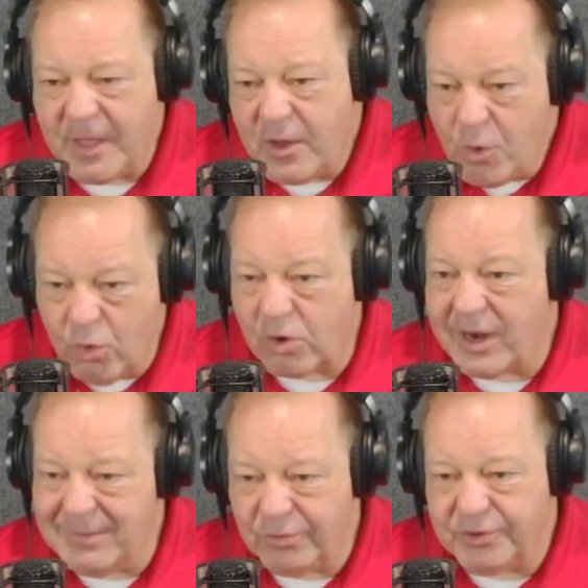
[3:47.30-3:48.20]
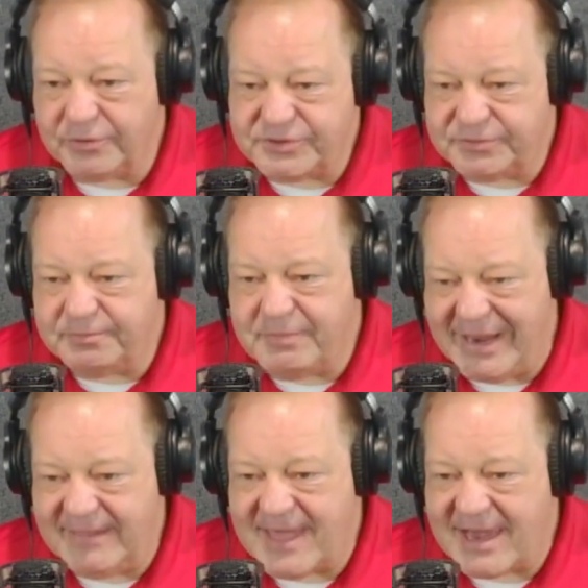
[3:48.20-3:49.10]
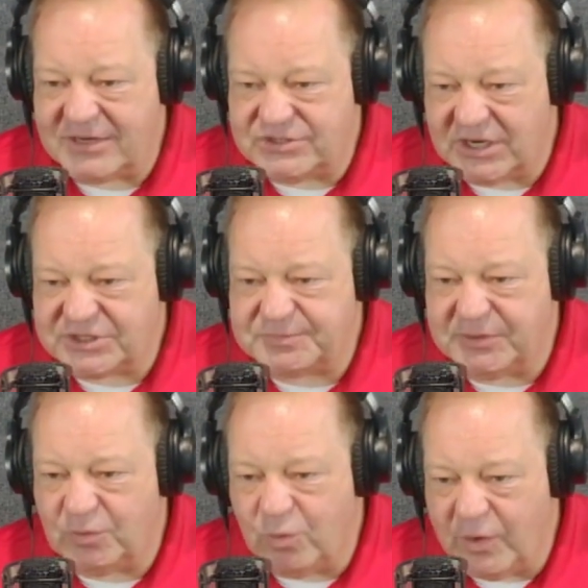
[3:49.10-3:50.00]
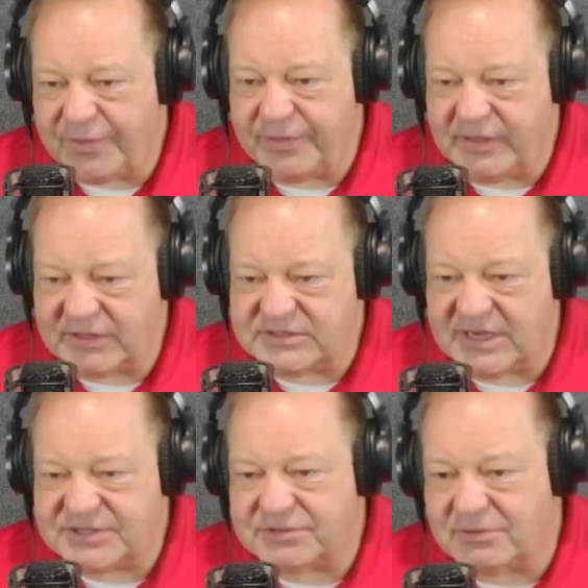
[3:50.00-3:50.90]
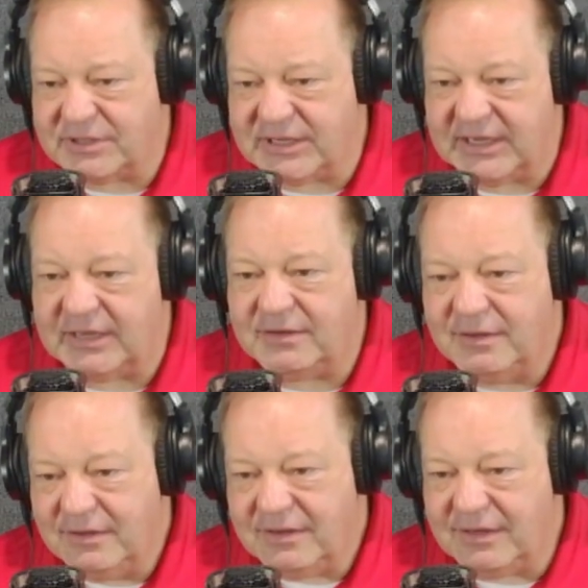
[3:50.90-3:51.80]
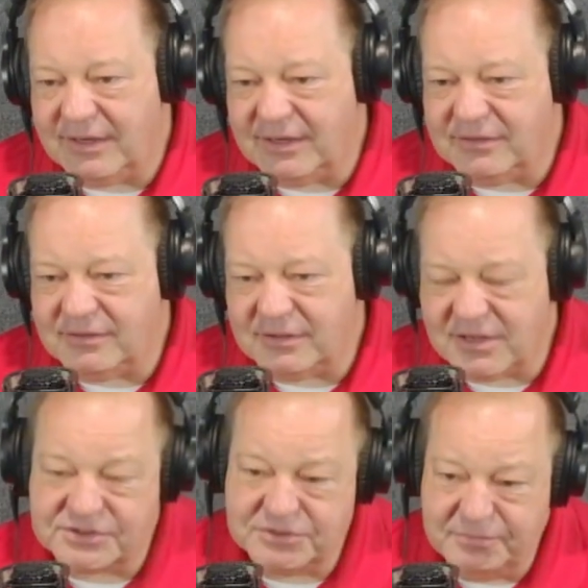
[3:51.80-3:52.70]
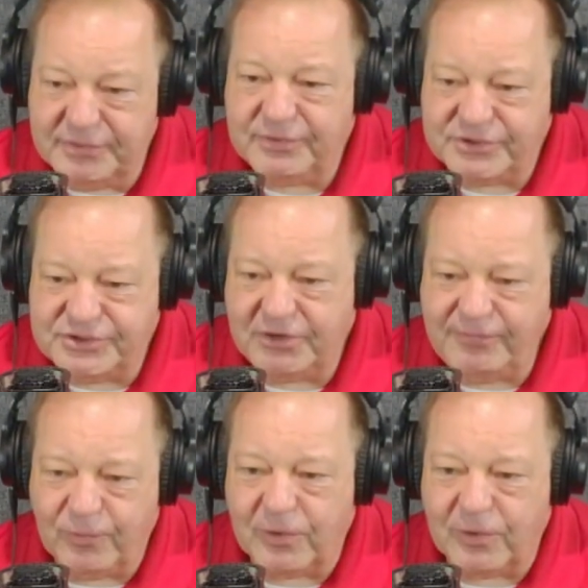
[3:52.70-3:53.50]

we're able to make that adjustment with the accessory kit and custom build the chair for her.